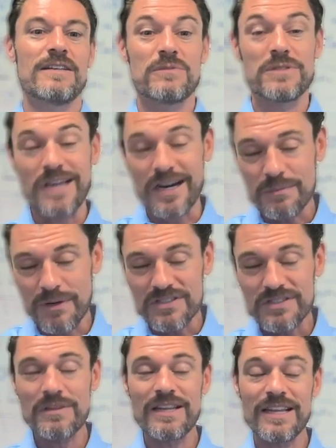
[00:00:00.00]
Talked about
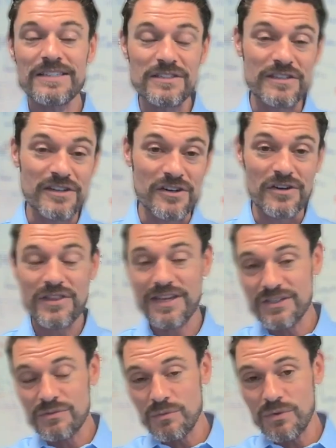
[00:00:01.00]
some of the lessons learned,
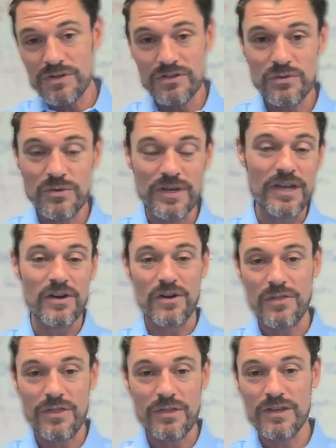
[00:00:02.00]
things we wouldn't do again,
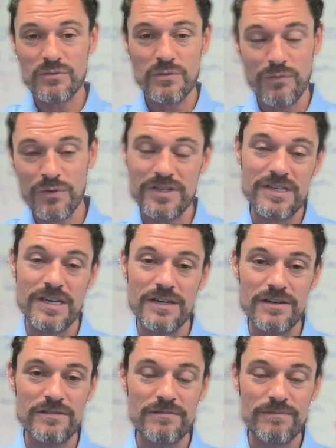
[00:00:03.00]
or the things we've really
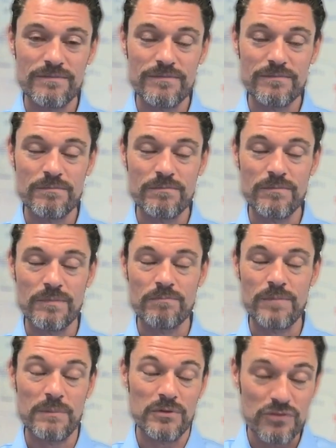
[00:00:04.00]
seen
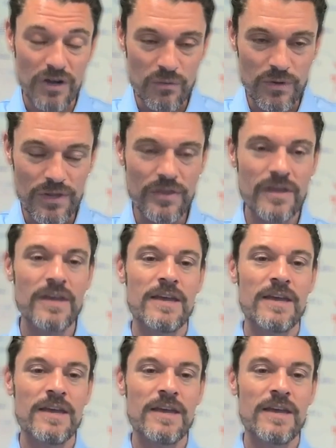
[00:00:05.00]
people struggle with.